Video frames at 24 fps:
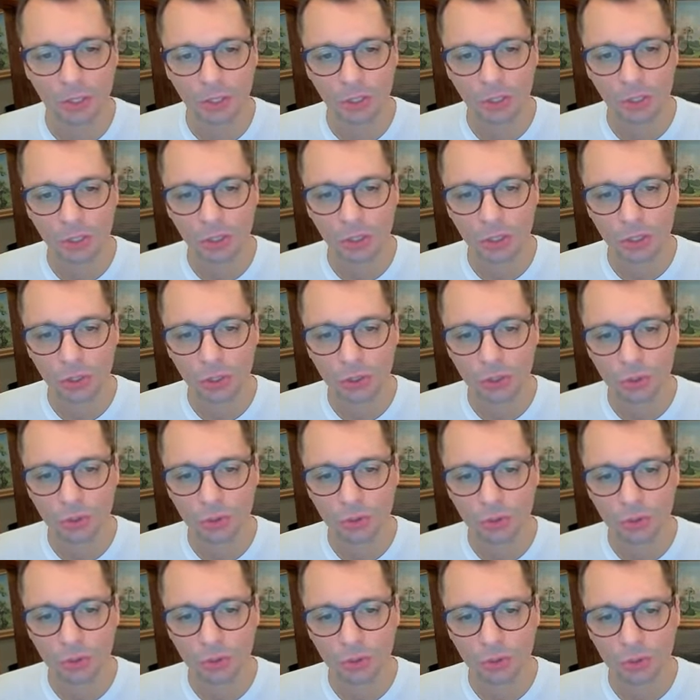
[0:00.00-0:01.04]

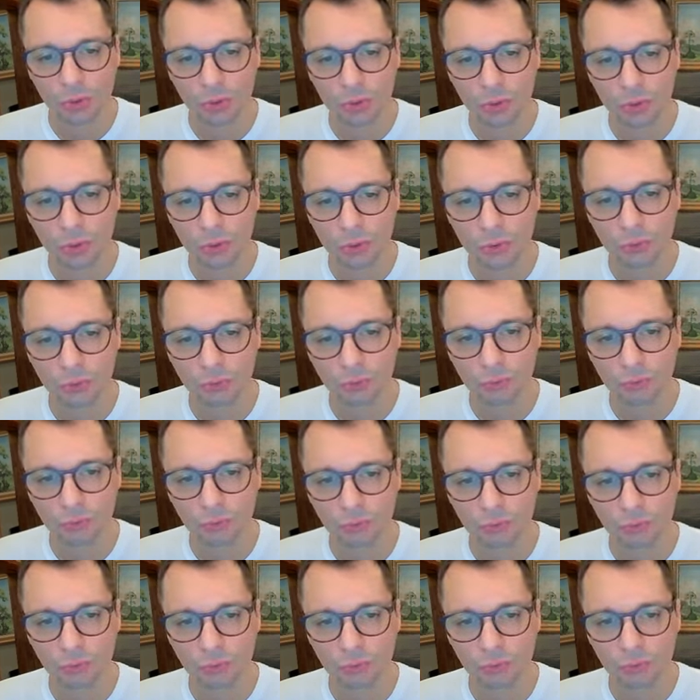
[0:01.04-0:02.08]

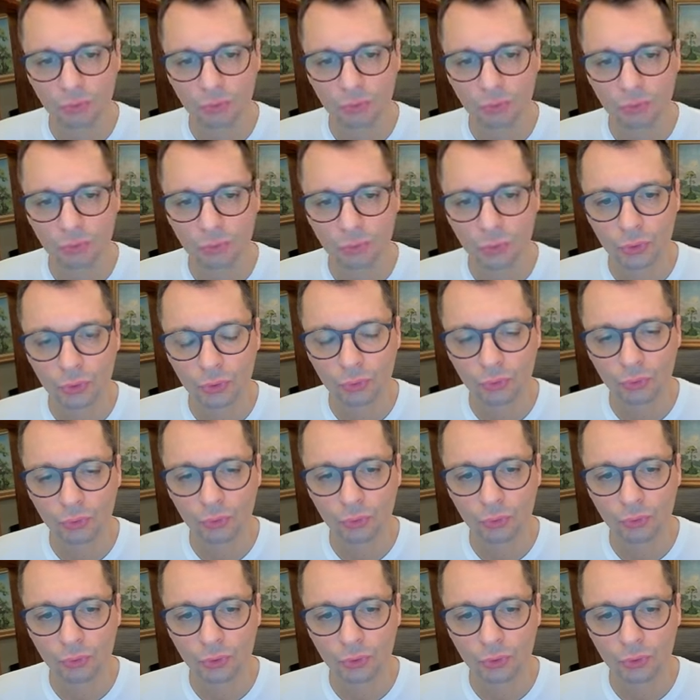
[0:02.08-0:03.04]
(no one is talking)